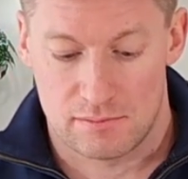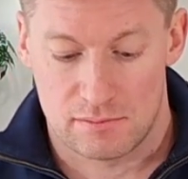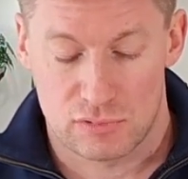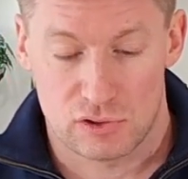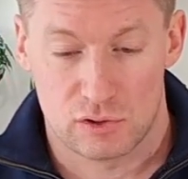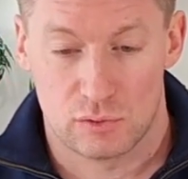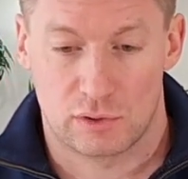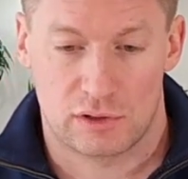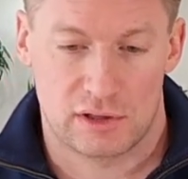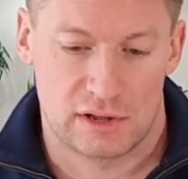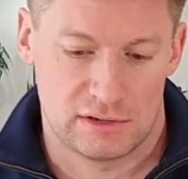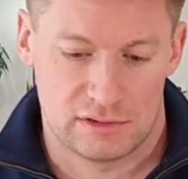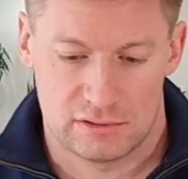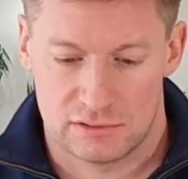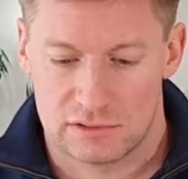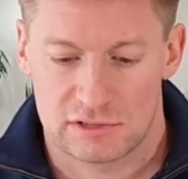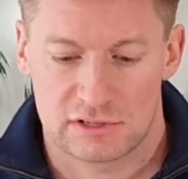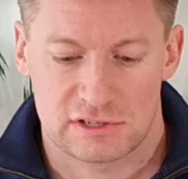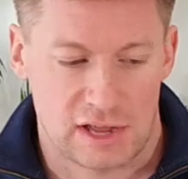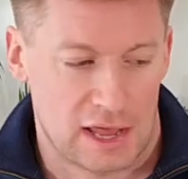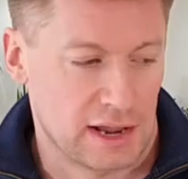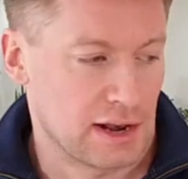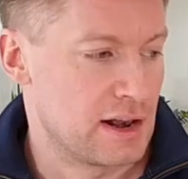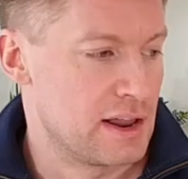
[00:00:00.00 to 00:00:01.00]
you can
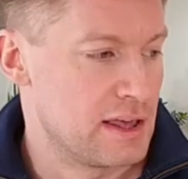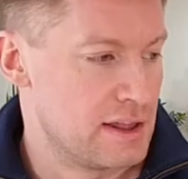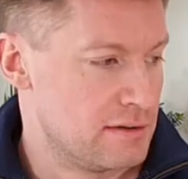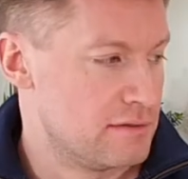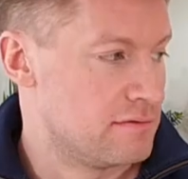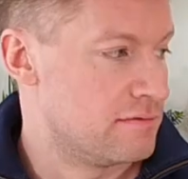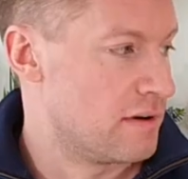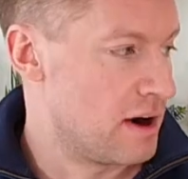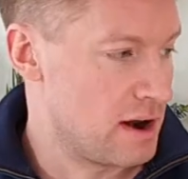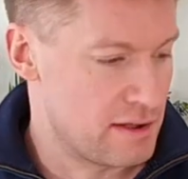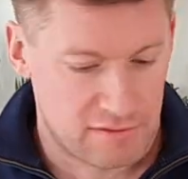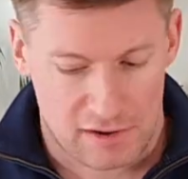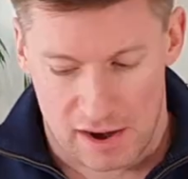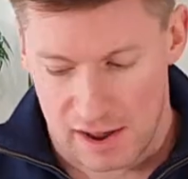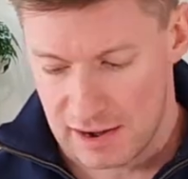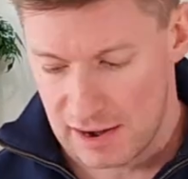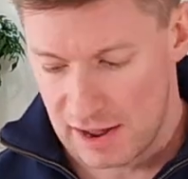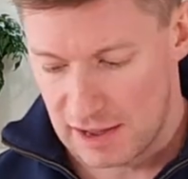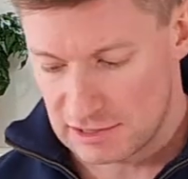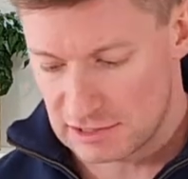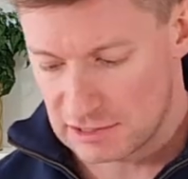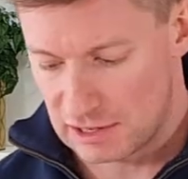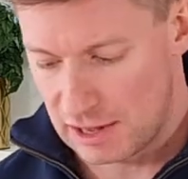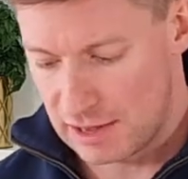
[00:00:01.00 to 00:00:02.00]
settle in very, very
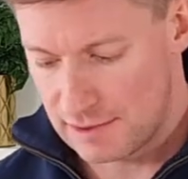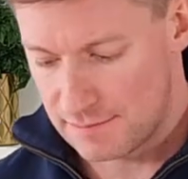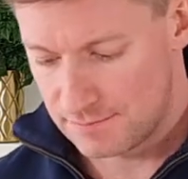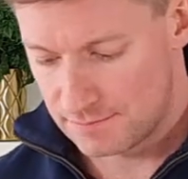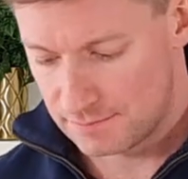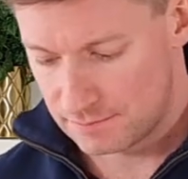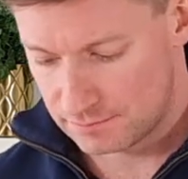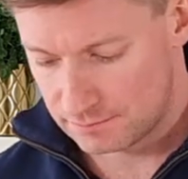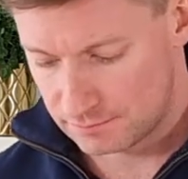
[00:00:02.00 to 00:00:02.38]
nicely.